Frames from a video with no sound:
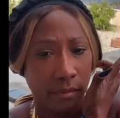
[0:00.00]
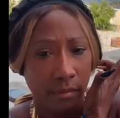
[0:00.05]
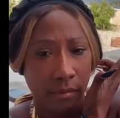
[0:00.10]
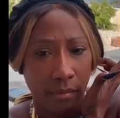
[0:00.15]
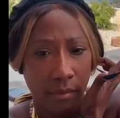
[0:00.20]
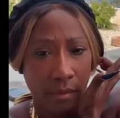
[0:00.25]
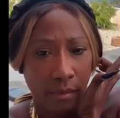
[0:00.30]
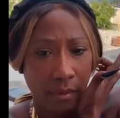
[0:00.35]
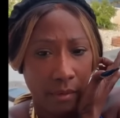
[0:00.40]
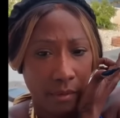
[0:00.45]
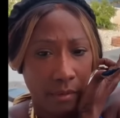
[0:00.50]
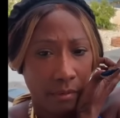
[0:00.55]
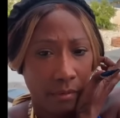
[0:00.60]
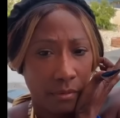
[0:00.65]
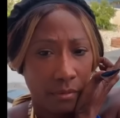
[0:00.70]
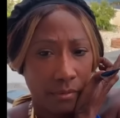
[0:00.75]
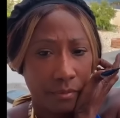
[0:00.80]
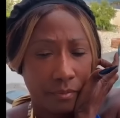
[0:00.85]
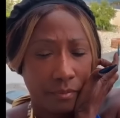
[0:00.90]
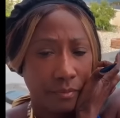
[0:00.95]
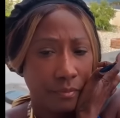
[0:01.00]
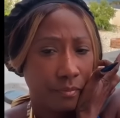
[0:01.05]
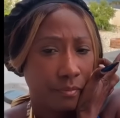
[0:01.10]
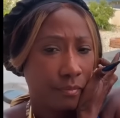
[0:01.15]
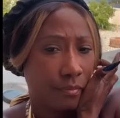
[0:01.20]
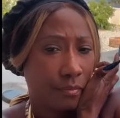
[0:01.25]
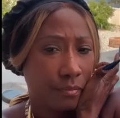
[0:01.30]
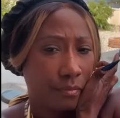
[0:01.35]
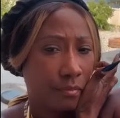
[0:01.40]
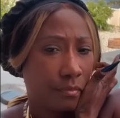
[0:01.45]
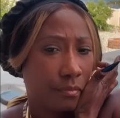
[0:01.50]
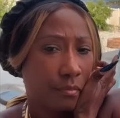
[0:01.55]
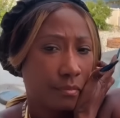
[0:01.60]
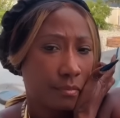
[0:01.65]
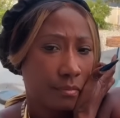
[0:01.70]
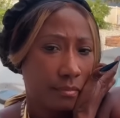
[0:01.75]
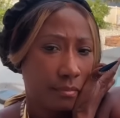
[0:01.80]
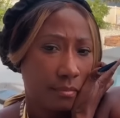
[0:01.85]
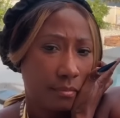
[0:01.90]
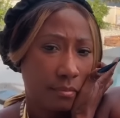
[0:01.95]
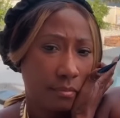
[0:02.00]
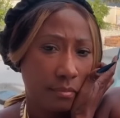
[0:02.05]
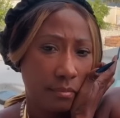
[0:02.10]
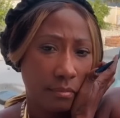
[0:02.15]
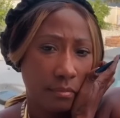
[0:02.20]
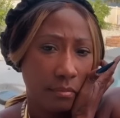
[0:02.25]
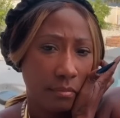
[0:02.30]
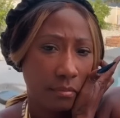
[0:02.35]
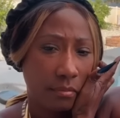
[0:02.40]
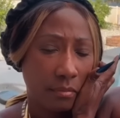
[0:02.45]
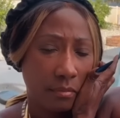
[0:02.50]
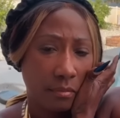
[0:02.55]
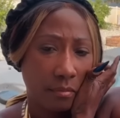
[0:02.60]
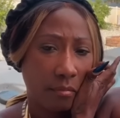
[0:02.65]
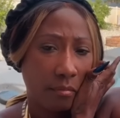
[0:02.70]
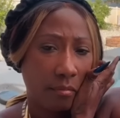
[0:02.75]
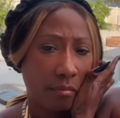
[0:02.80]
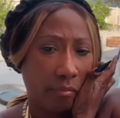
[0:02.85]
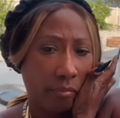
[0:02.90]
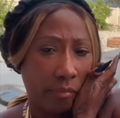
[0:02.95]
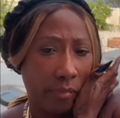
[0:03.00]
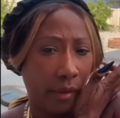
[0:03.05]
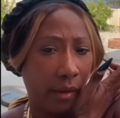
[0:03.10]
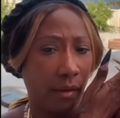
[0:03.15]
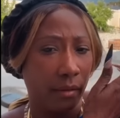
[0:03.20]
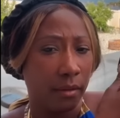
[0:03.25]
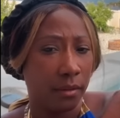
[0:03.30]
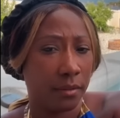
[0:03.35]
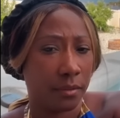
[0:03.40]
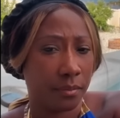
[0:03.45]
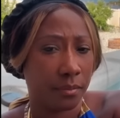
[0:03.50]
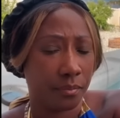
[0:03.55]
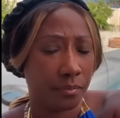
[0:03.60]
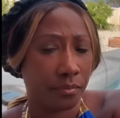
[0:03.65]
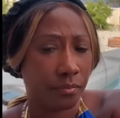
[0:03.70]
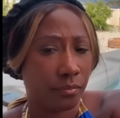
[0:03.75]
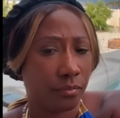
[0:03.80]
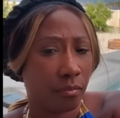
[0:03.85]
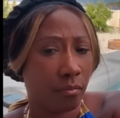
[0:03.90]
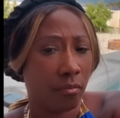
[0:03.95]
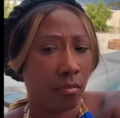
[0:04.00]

[no speech]